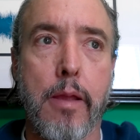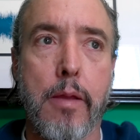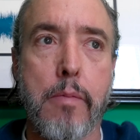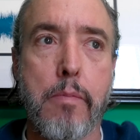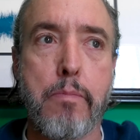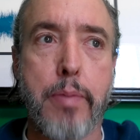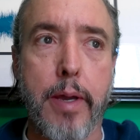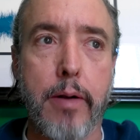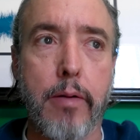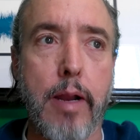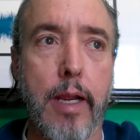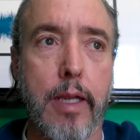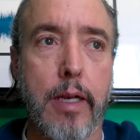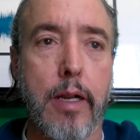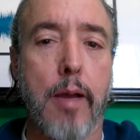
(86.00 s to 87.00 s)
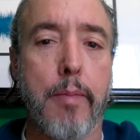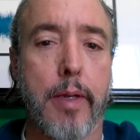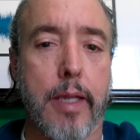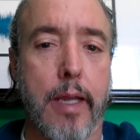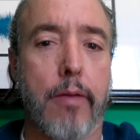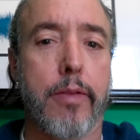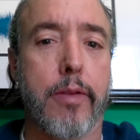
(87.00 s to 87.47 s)
better
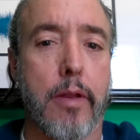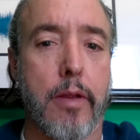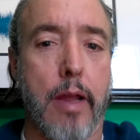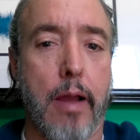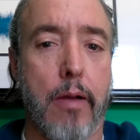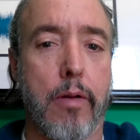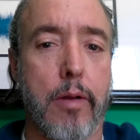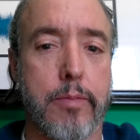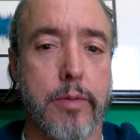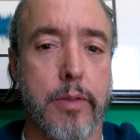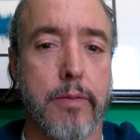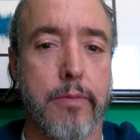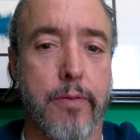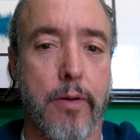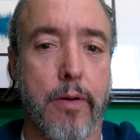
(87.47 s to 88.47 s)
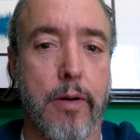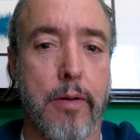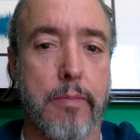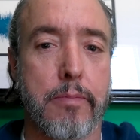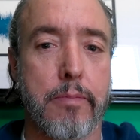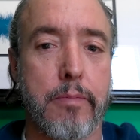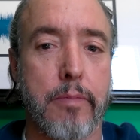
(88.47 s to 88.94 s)
economic outcomes on the
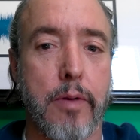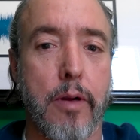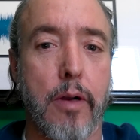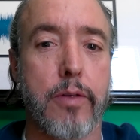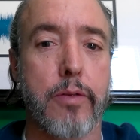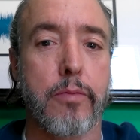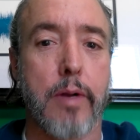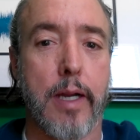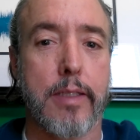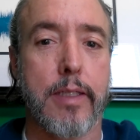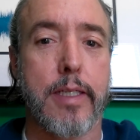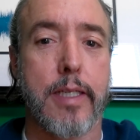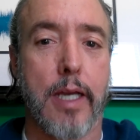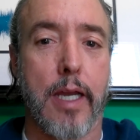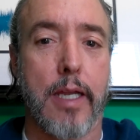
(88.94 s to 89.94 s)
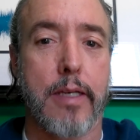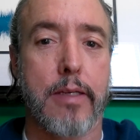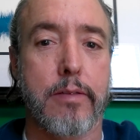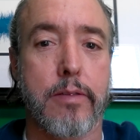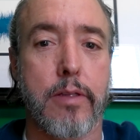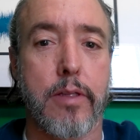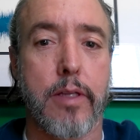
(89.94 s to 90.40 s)
farm are directly tied
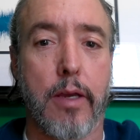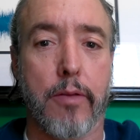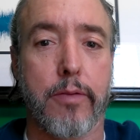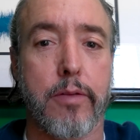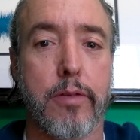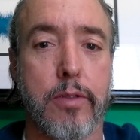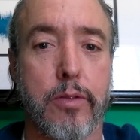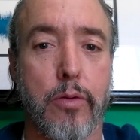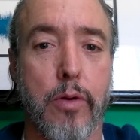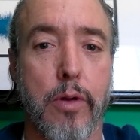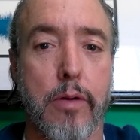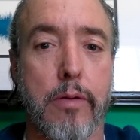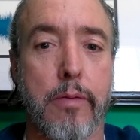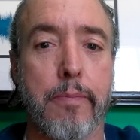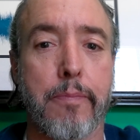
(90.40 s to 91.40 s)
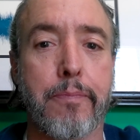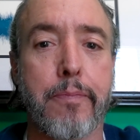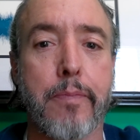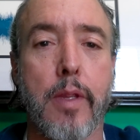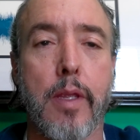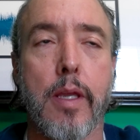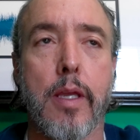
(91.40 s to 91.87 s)
to the health of the soil.
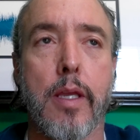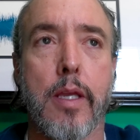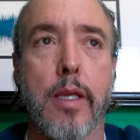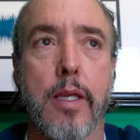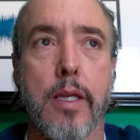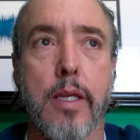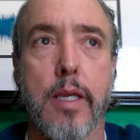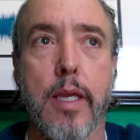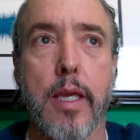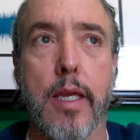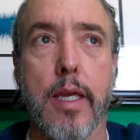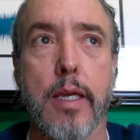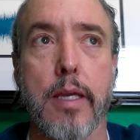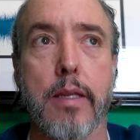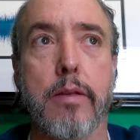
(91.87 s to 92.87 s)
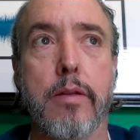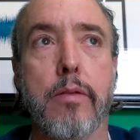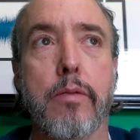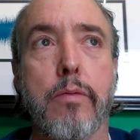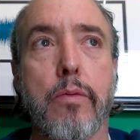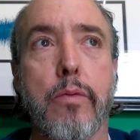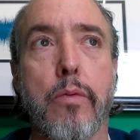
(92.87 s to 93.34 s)
And
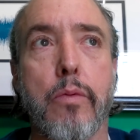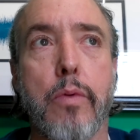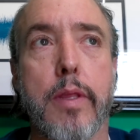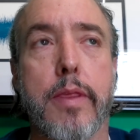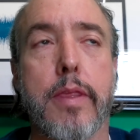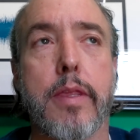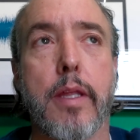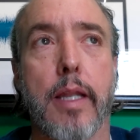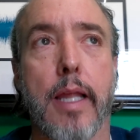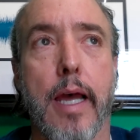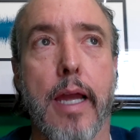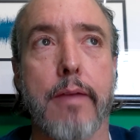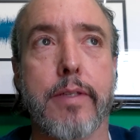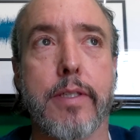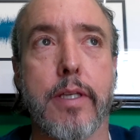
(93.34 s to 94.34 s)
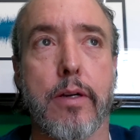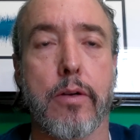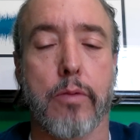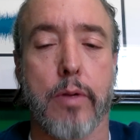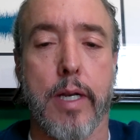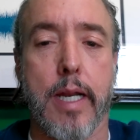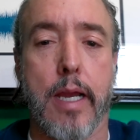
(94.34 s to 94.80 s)
with the live cell
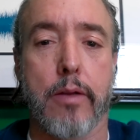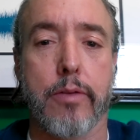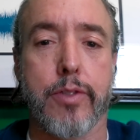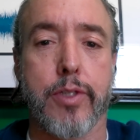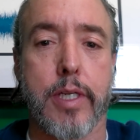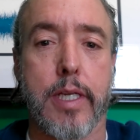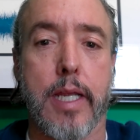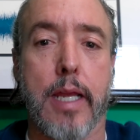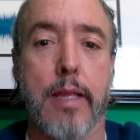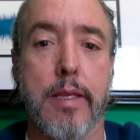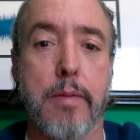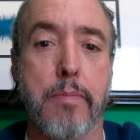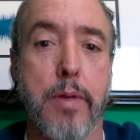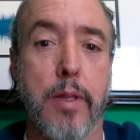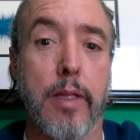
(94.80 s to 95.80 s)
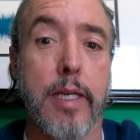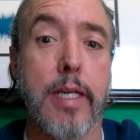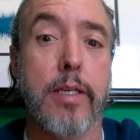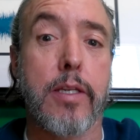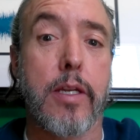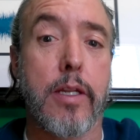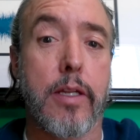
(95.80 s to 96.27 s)
green algae and the ability
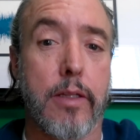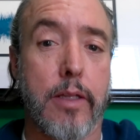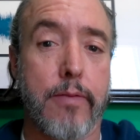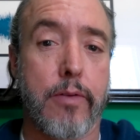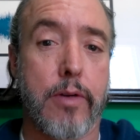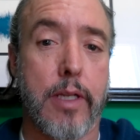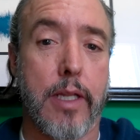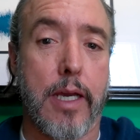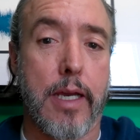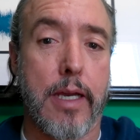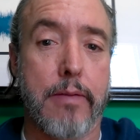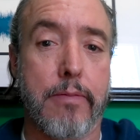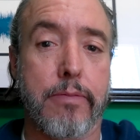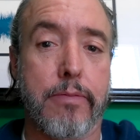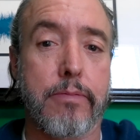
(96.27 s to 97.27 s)
to deliver it live,